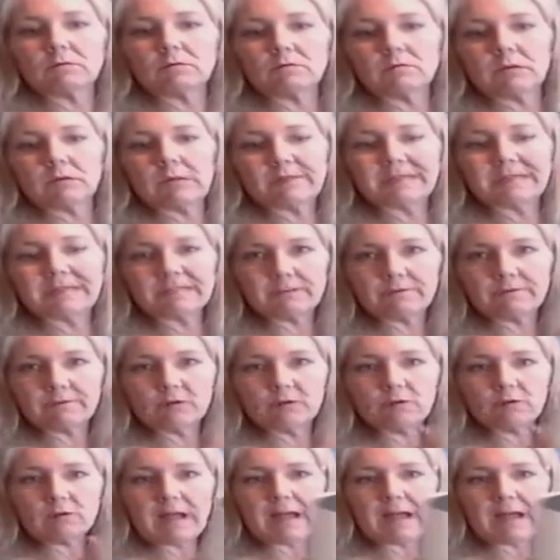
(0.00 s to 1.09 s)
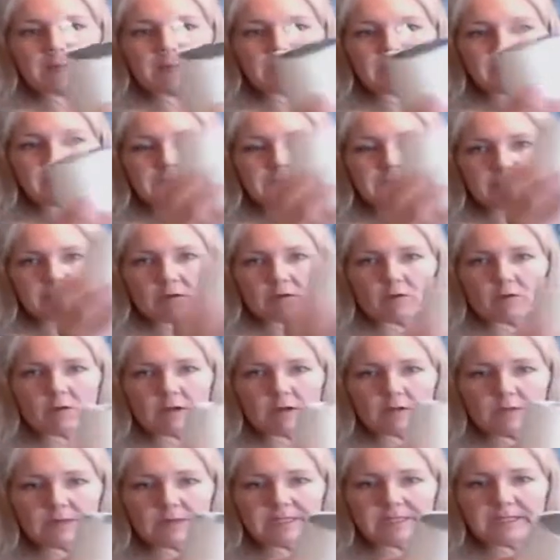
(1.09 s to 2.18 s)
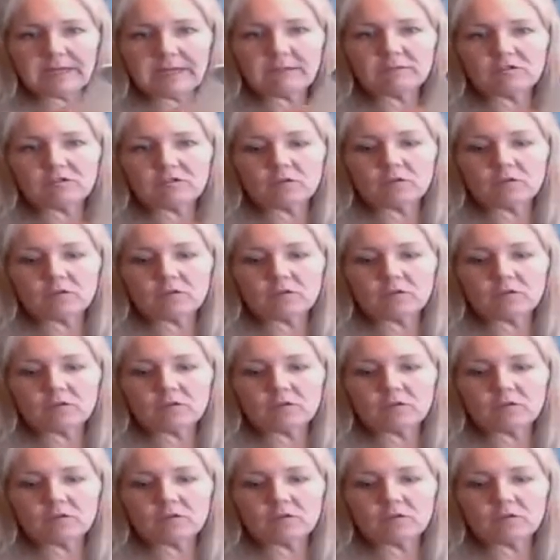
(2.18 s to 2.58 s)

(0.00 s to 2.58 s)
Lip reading: I mean, it's a full wrap, but it doesn't go all the way down.